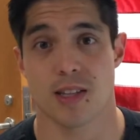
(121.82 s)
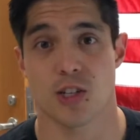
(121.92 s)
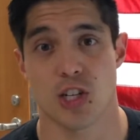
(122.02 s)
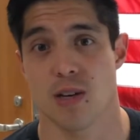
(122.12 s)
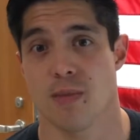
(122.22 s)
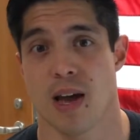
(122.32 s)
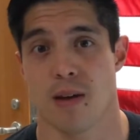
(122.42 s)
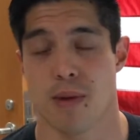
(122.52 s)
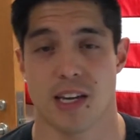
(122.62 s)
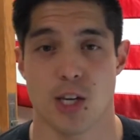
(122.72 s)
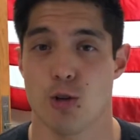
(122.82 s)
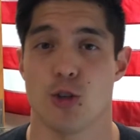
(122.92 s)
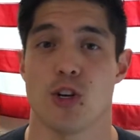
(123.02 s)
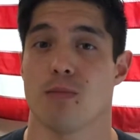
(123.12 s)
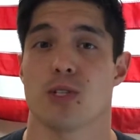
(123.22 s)
the gym and make
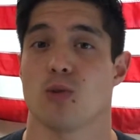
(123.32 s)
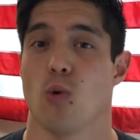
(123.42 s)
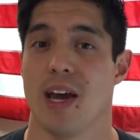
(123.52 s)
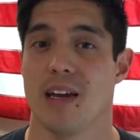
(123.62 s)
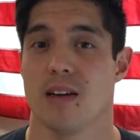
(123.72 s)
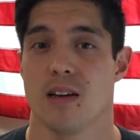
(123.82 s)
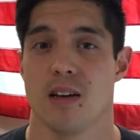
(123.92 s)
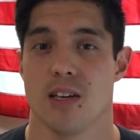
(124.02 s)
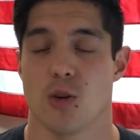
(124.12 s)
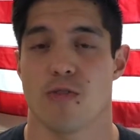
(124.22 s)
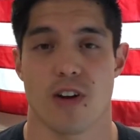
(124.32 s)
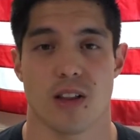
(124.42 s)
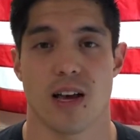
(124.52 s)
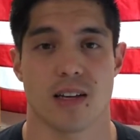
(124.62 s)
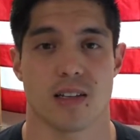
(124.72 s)
huge jumps in weight, you're very
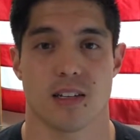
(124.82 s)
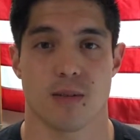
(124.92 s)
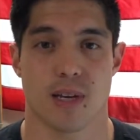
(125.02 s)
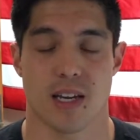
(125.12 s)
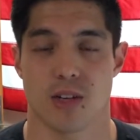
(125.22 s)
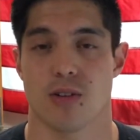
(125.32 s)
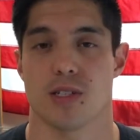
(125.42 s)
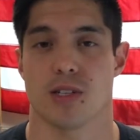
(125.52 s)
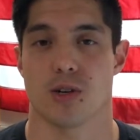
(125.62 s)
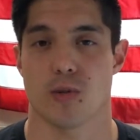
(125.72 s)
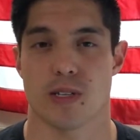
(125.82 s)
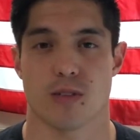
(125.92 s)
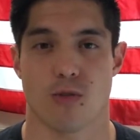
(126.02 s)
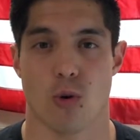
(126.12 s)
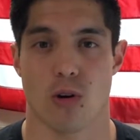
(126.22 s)
likely going to be increasing your risk
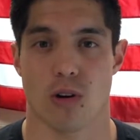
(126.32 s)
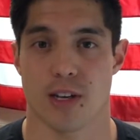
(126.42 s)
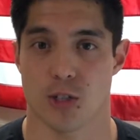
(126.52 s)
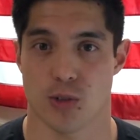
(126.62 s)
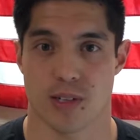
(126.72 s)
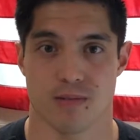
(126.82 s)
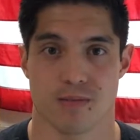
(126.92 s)
for injury.